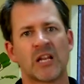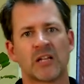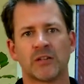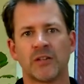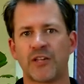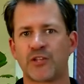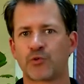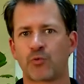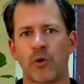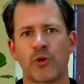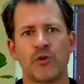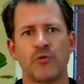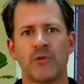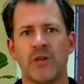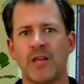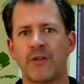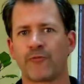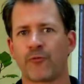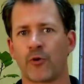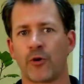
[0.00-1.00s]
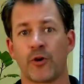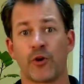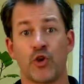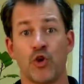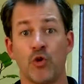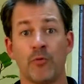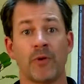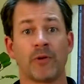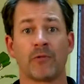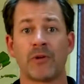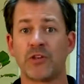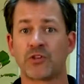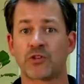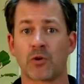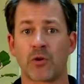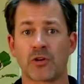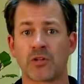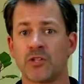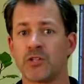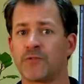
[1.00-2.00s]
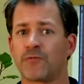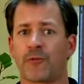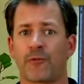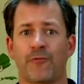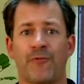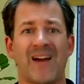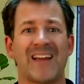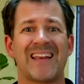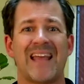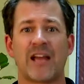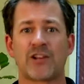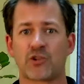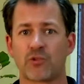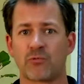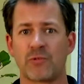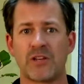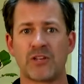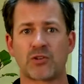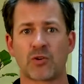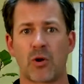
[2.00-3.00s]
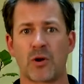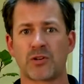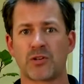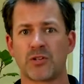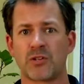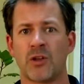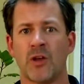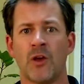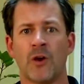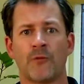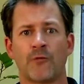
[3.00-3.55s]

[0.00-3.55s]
List what you need for human resources, for financial resources,